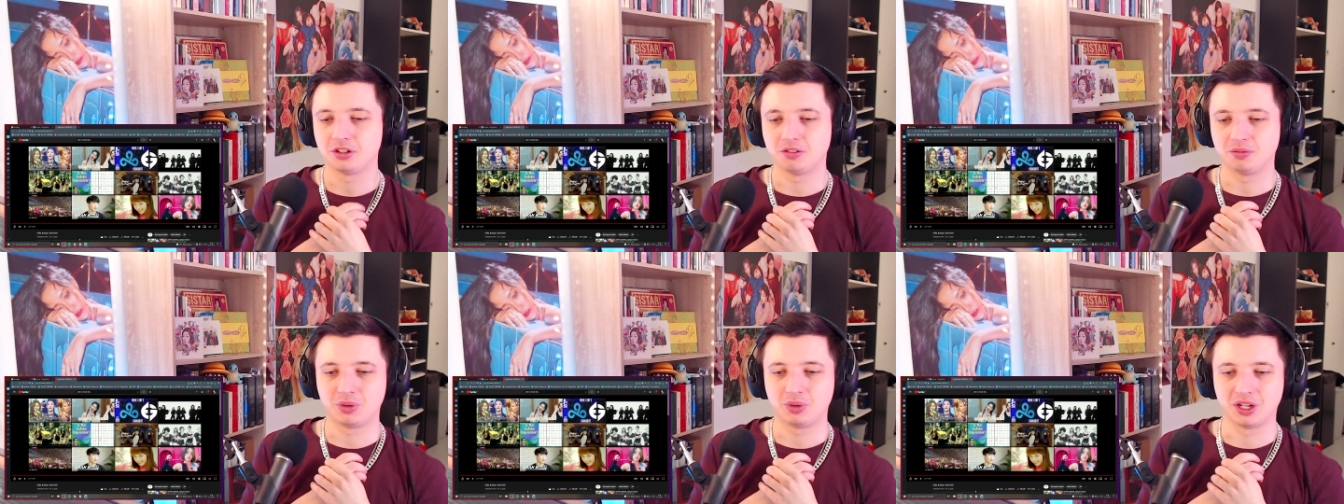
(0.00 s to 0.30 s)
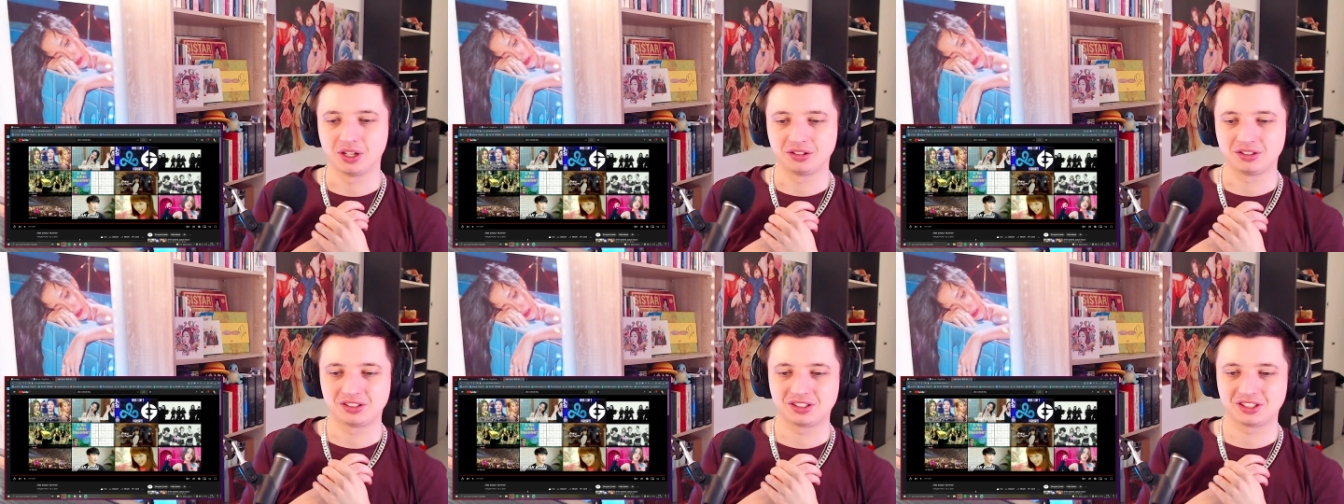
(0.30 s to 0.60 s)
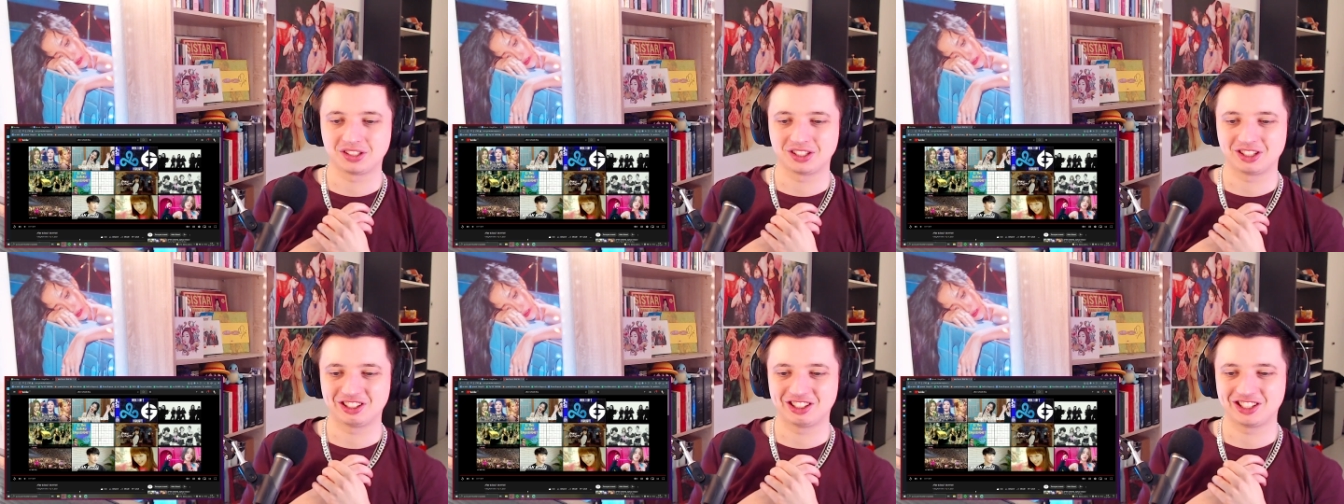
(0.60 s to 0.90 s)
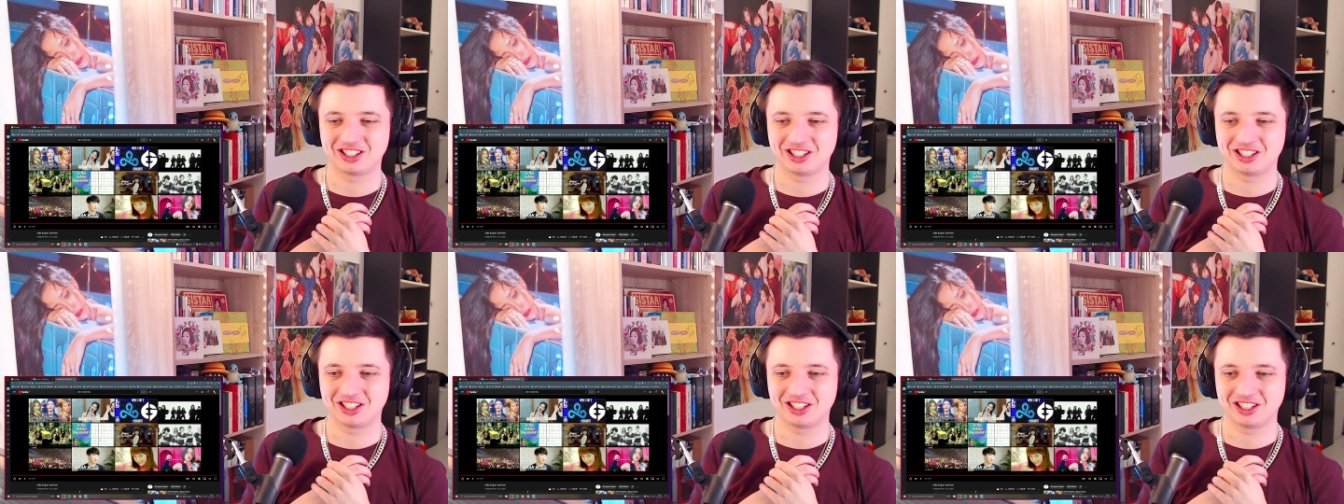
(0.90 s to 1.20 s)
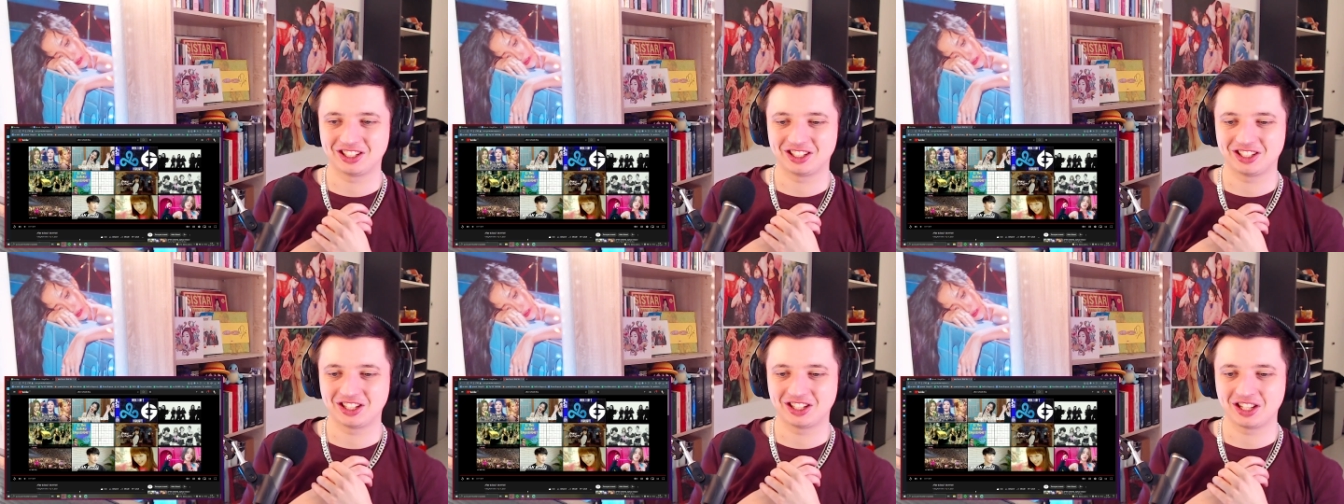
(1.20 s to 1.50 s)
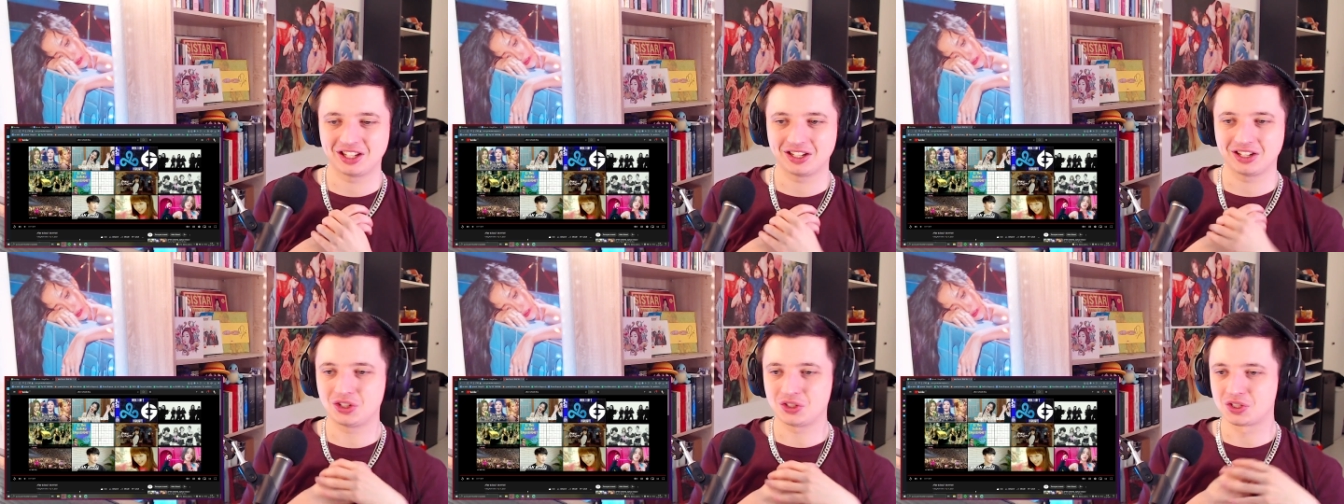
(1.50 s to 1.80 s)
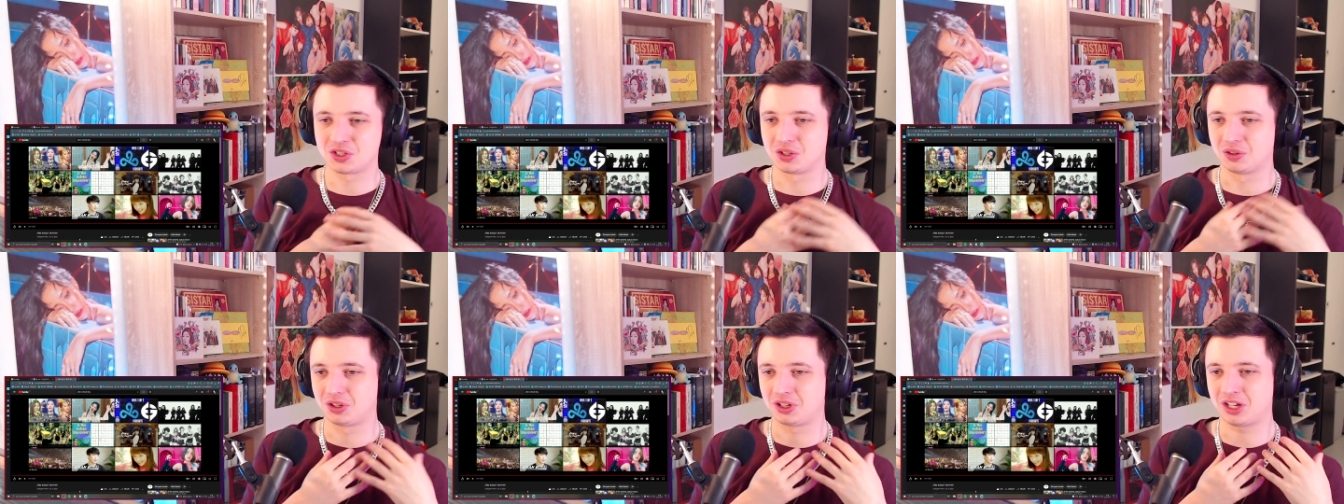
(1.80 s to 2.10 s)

But and also